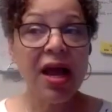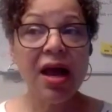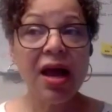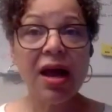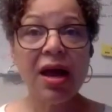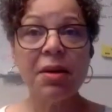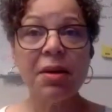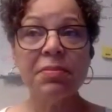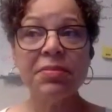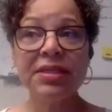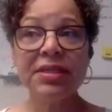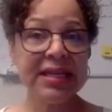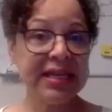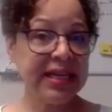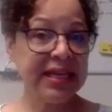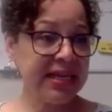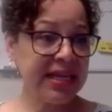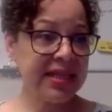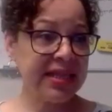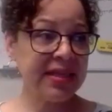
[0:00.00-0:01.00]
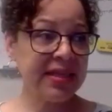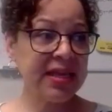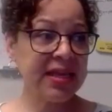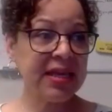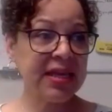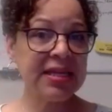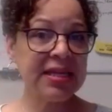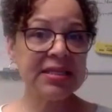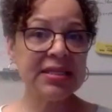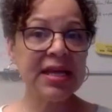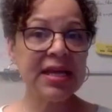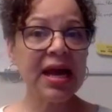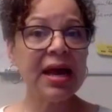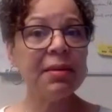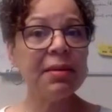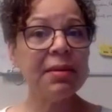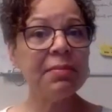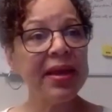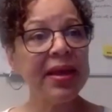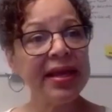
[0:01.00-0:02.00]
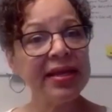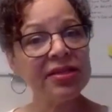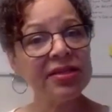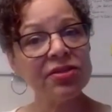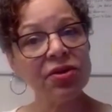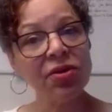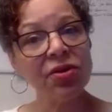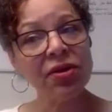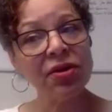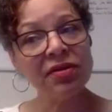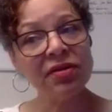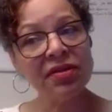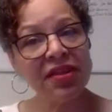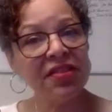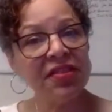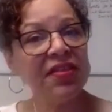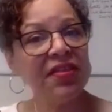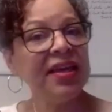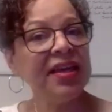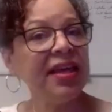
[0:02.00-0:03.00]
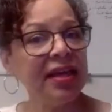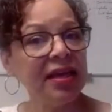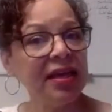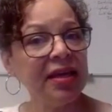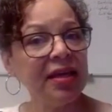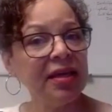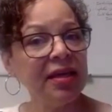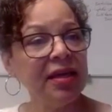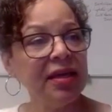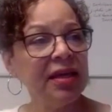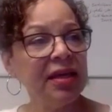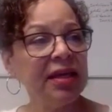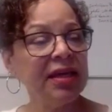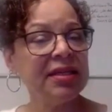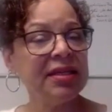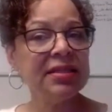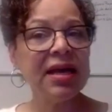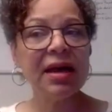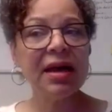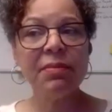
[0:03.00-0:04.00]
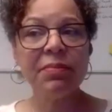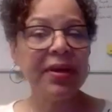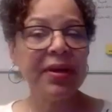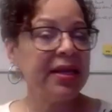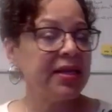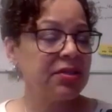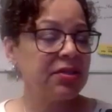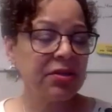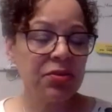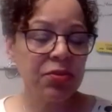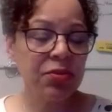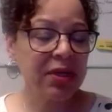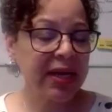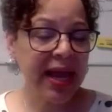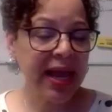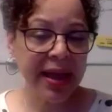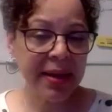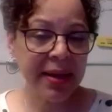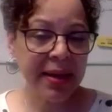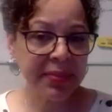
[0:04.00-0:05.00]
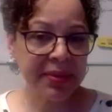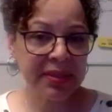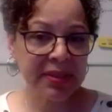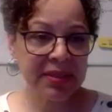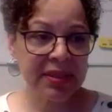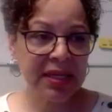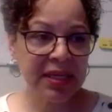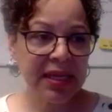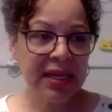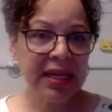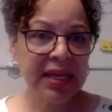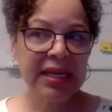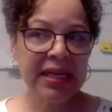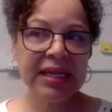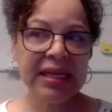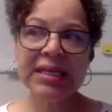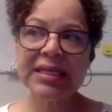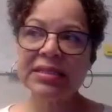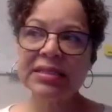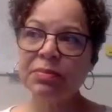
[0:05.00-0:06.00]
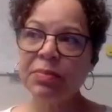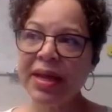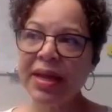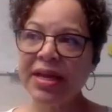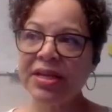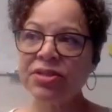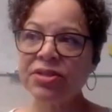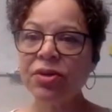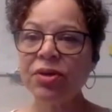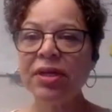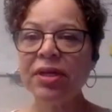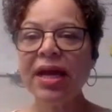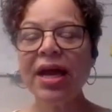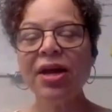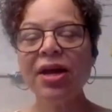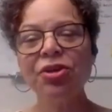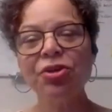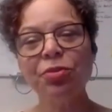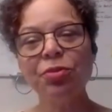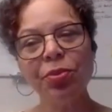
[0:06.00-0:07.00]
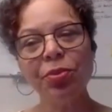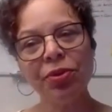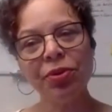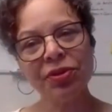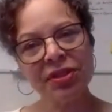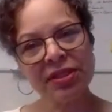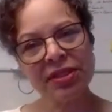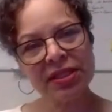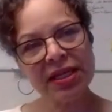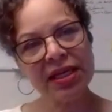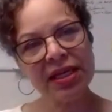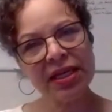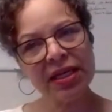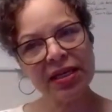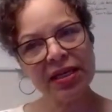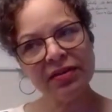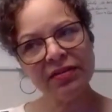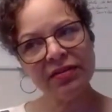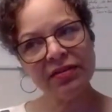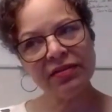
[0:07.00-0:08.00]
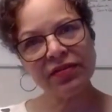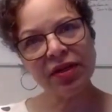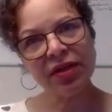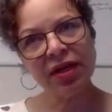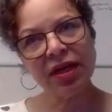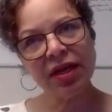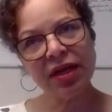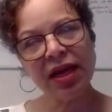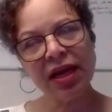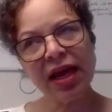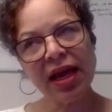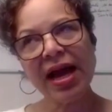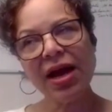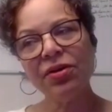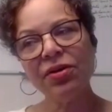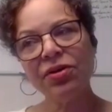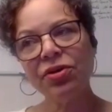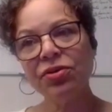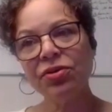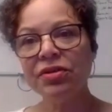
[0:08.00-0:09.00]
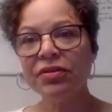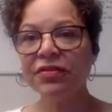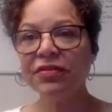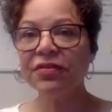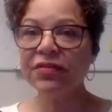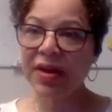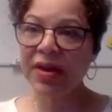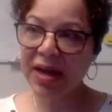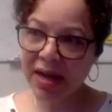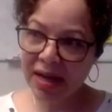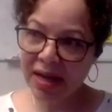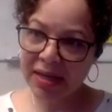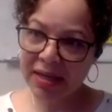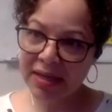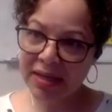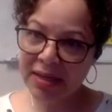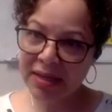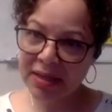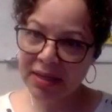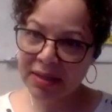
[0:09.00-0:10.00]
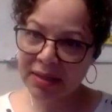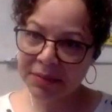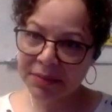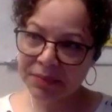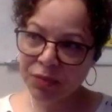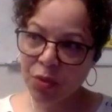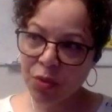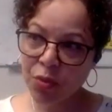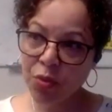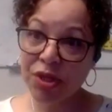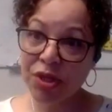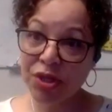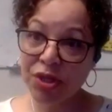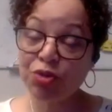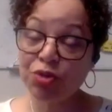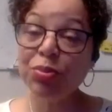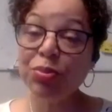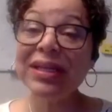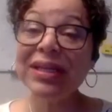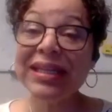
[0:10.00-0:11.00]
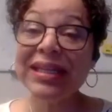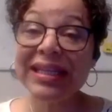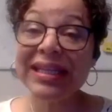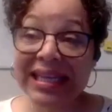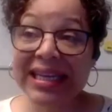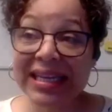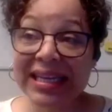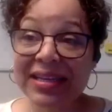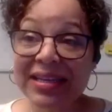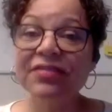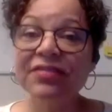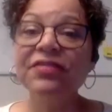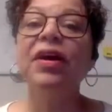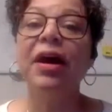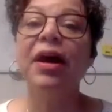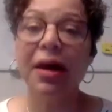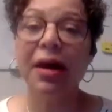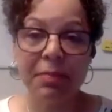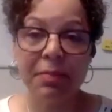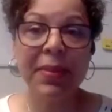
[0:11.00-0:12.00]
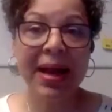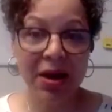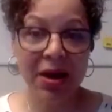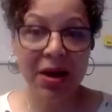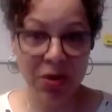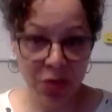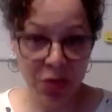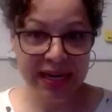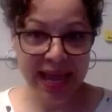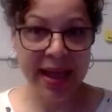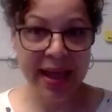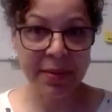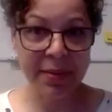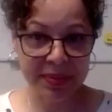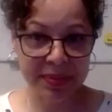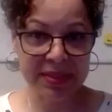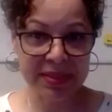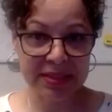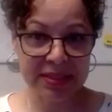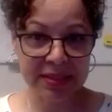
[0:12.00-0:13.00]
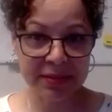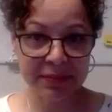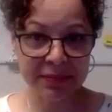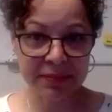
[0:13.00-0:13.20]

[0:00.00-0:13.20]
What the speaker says: to anything is not based on the thing, is not based on what happened. It is based on how you perceive, how you define, what you believe about what happened.